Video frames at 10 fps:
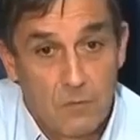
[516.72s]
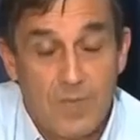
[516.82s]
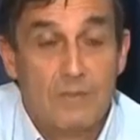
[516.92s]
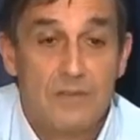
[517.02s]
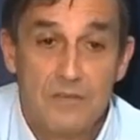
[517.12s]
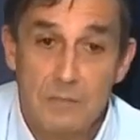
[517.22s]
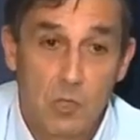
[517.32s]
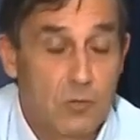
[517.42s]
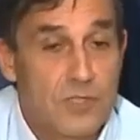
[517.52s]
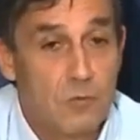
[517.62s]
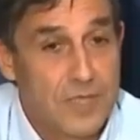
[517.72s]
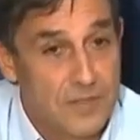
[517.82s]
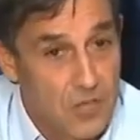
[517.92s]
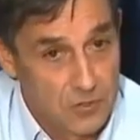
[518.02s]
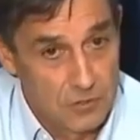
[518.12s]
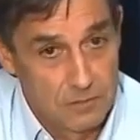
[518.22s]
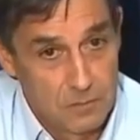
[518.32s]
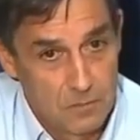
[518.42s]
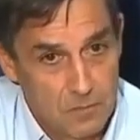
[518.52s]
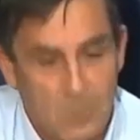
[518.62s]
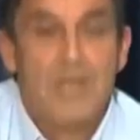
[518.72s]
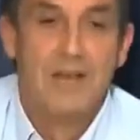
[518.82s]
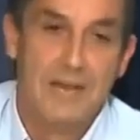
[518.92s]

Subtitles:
well, democracy will not. Well,